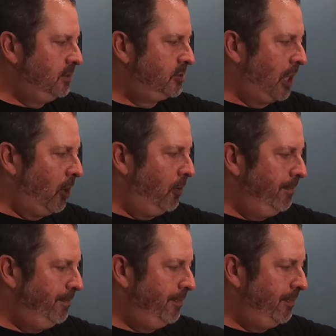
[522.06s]

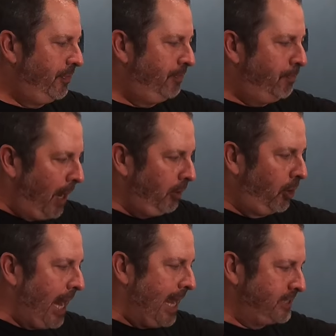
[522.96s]
So
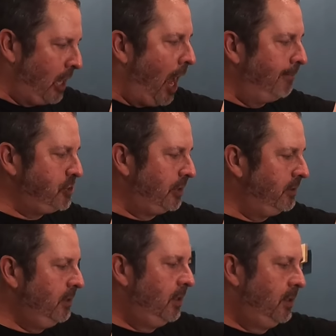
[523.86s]
Butler has an
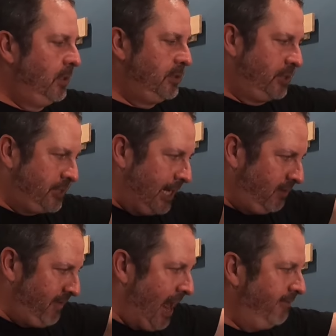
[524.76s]
option to set
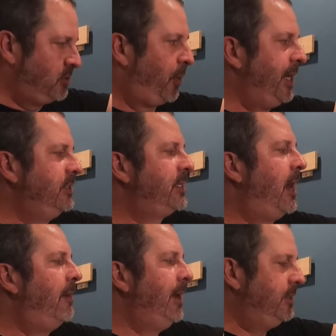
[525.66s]
the valve springs
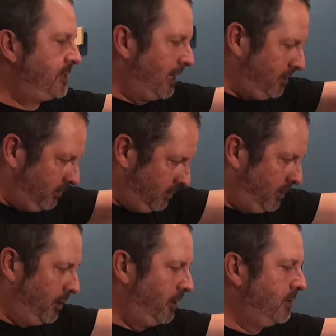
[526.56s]
up and set
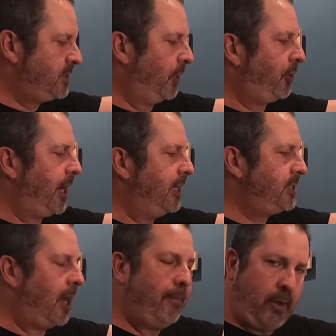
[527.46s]
the cylinder heads
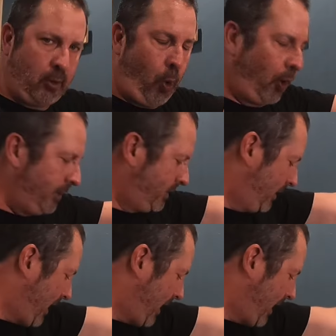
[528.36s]
up and according to